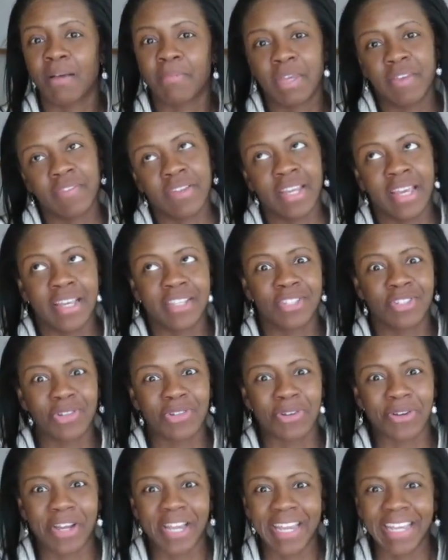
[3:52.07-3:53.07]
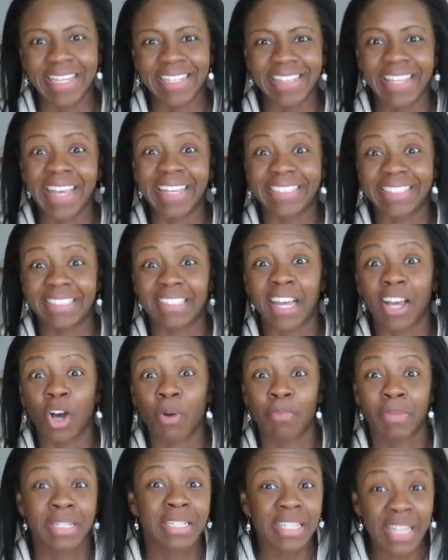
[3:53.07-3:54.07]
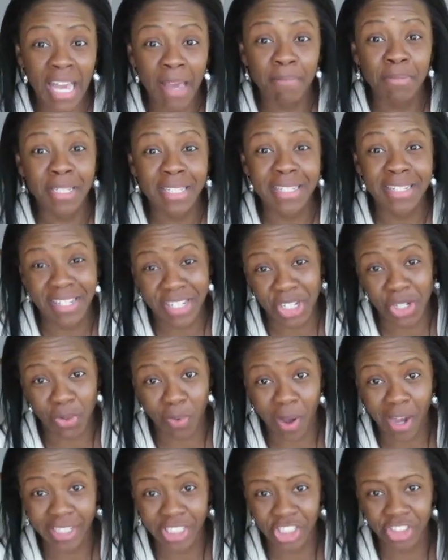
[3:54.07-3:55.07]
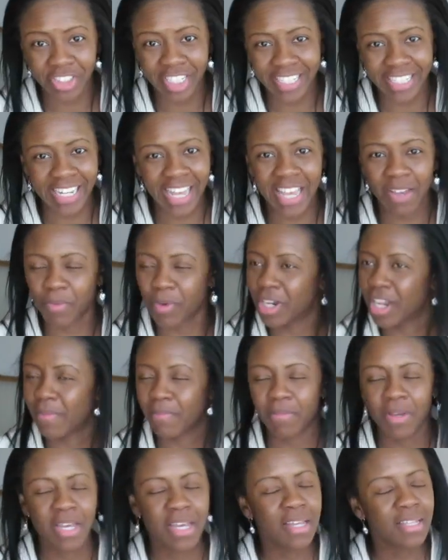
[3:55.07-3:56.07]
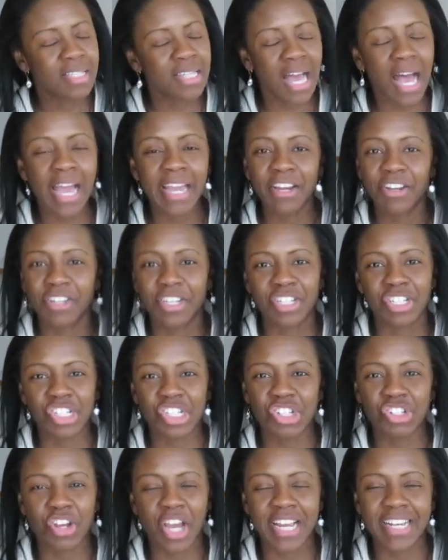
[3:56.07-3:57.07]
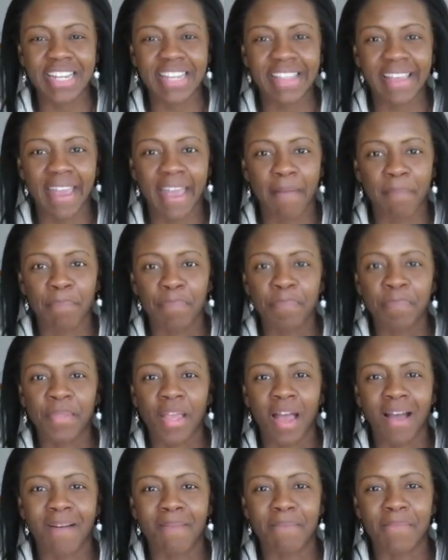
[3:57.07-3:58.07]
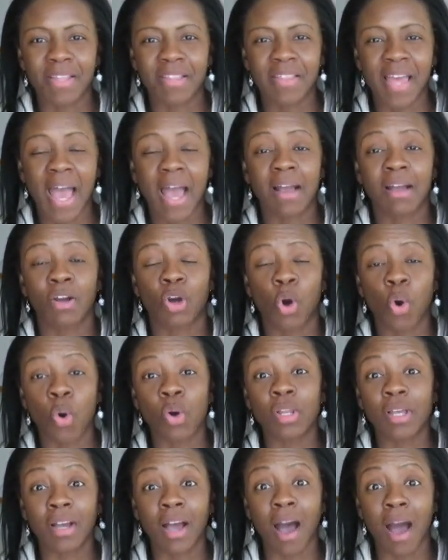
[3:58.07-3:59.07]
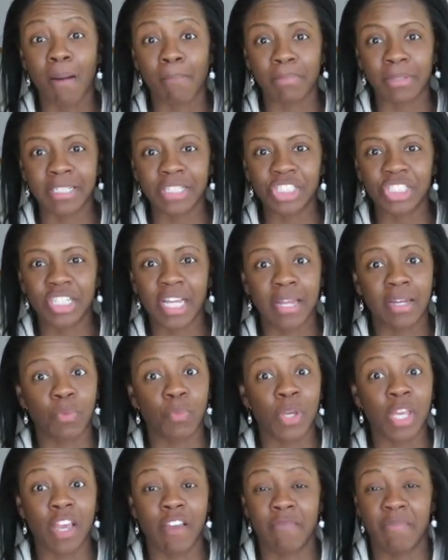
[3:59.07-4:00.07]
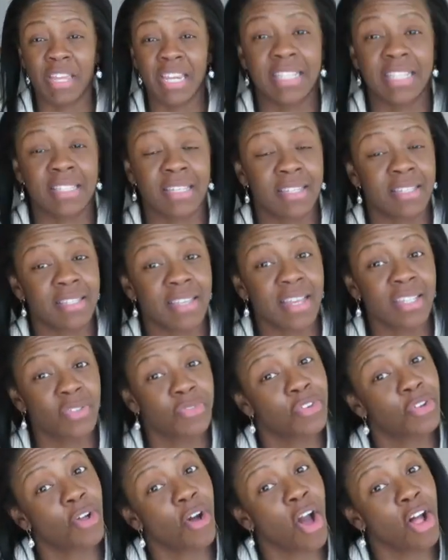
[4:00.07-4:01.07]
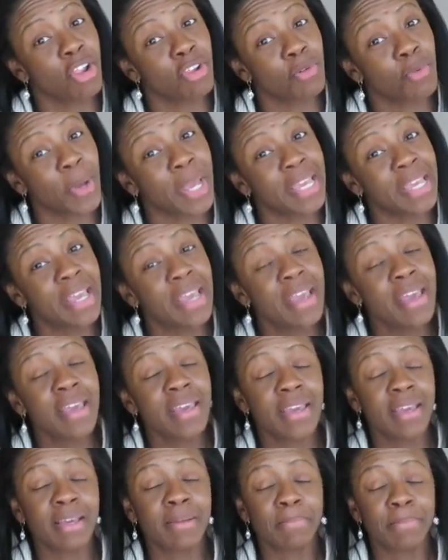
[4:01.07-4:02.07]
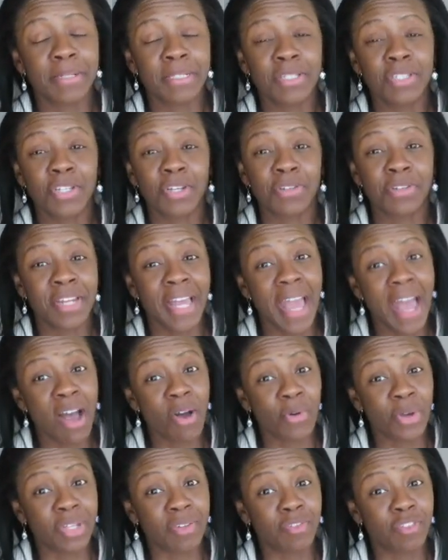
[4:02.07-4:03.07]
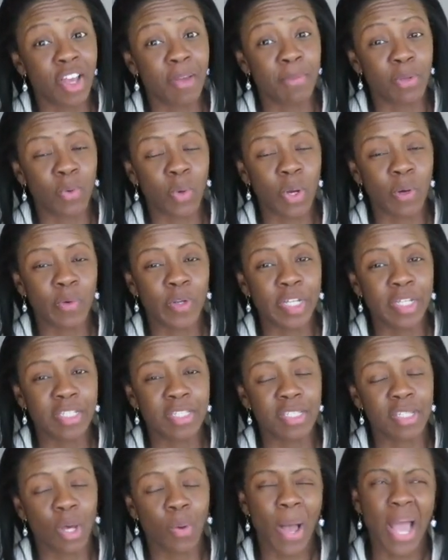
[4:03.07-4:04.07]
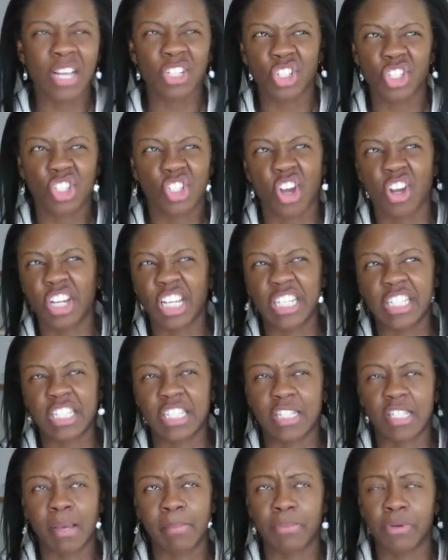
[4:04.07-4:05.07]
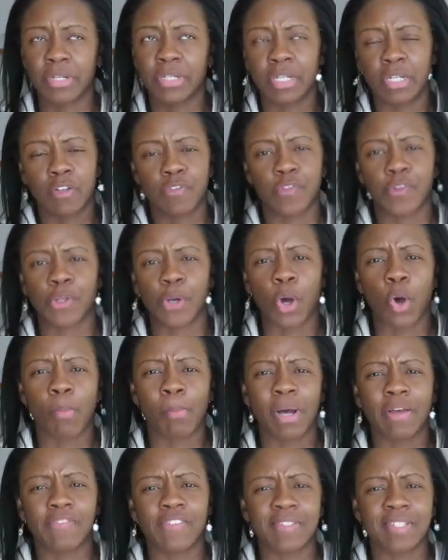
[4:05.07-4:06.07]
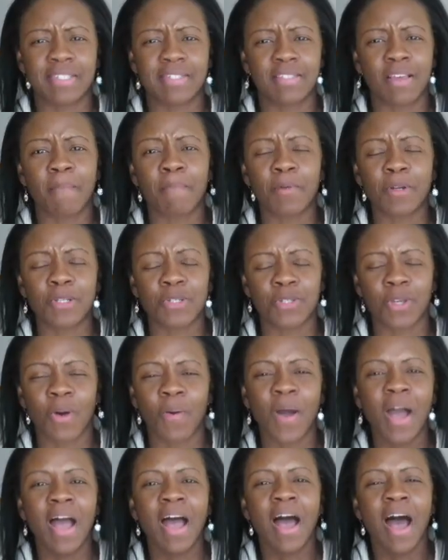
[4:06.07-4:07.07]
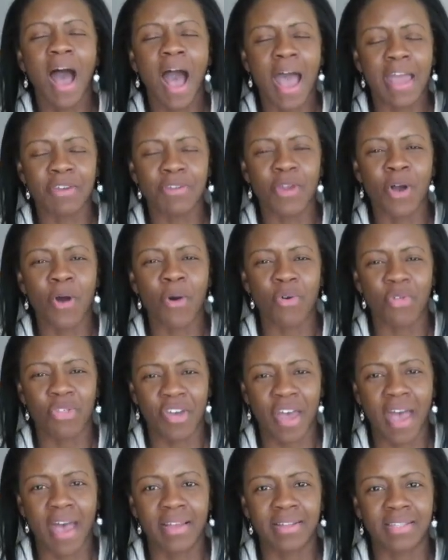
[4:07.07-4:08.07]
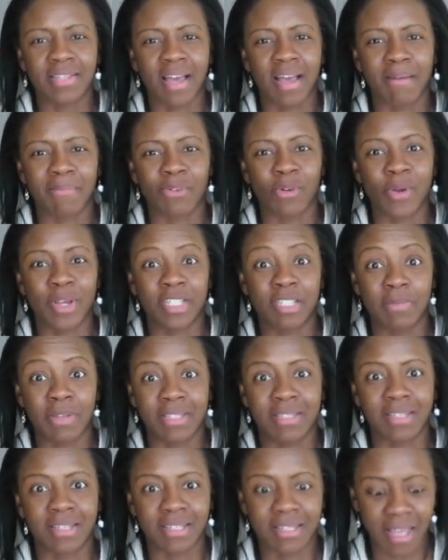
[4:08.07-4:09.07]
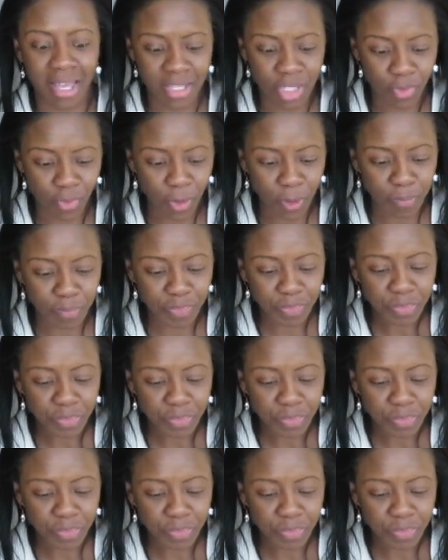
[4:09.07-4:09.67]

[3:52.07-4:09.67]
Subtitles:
Even Hazel Gray likes to help me empty the dishwasher at night when I'm tired and just trying to get that goal accomplished. And we have successful all the way up until now in February. So I actually started in December and did it for the whole month of December. So I know that I'm going to be successful.